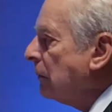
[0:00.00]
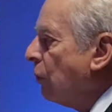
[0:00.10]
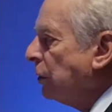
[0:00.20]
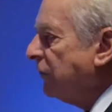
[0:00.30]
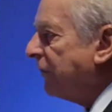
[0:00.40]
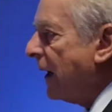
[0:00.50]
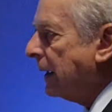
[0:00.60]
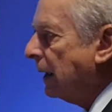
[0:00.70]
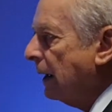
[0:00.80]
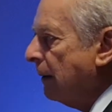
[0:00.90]

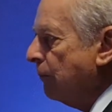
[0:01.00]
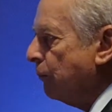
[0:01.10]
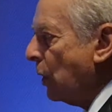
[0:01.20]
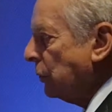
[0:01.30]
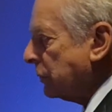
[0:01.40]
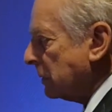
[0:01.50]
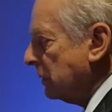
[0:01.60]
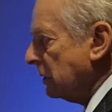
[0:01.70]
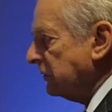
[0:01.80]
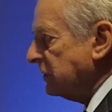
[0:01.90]
modifying both
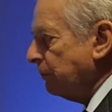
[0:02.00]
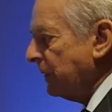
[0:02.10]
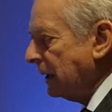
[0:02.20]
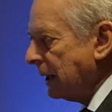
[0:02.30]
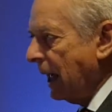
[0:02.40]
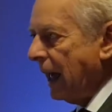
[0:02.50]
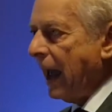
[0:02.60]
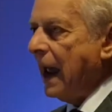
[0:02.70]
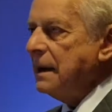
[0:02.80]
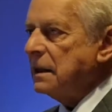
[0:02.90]
the recipient
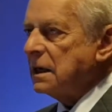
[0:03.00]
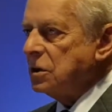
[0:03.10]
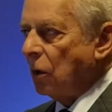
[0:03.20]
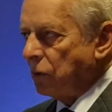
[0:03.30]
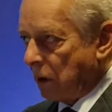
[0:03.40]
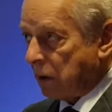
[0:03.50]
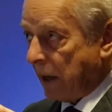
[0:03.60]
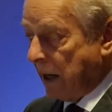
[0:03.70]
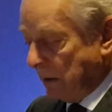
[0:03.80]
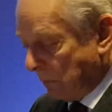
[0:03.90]
and the donor,
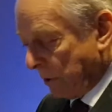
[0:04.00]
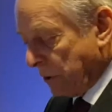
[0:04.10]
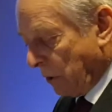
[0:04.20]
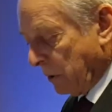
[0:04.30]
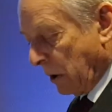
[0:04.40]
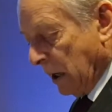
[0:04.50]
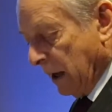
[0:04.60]
animal donor,